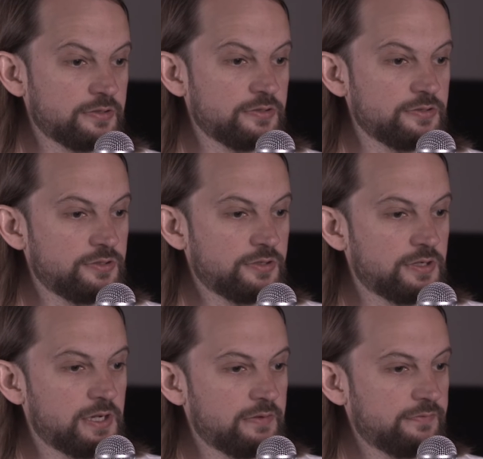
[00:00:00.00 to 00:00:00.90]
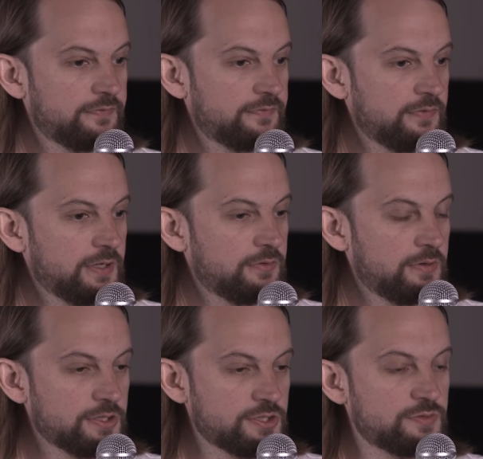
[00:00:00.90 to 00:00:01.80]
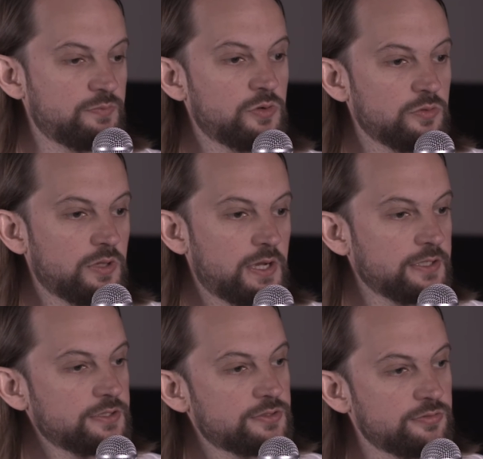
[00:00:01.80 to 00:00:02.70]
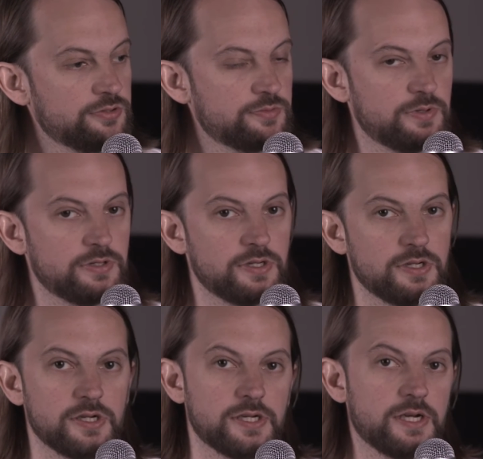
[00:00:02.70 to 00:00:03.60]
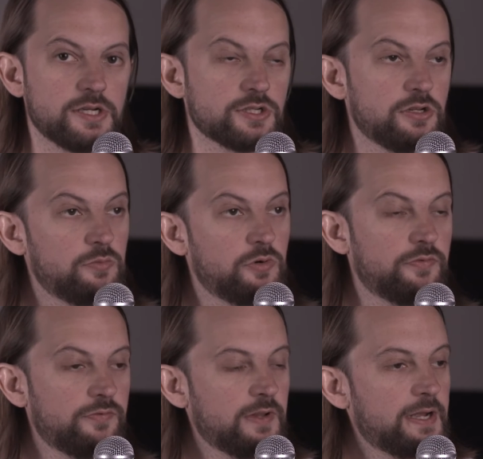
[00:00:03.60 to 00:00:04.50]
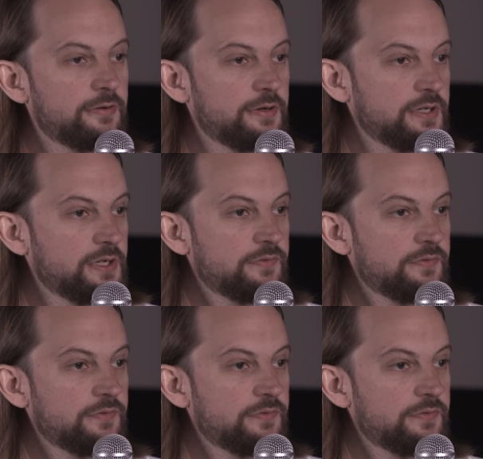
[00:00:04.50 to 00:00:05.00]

you can have like quite a small lighting source, but again, it's a lot more flattering